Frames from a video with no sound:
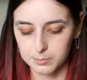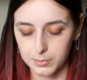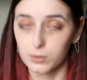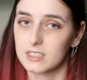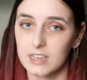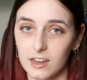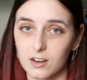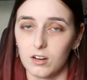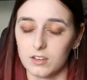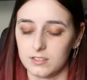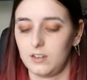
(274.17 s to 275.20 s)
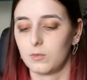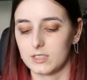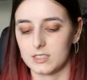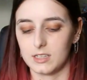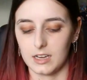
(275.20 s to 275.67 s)
bonus head on than it
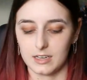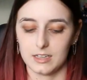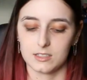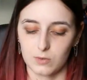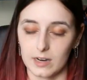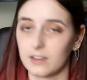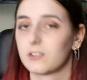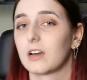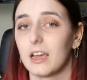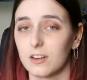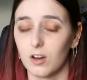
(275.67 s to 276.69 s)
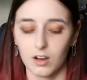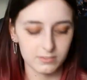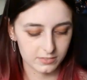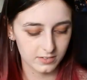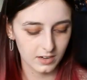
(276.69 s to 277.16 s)
was to get his regular head
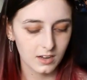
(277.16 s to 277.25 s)
off,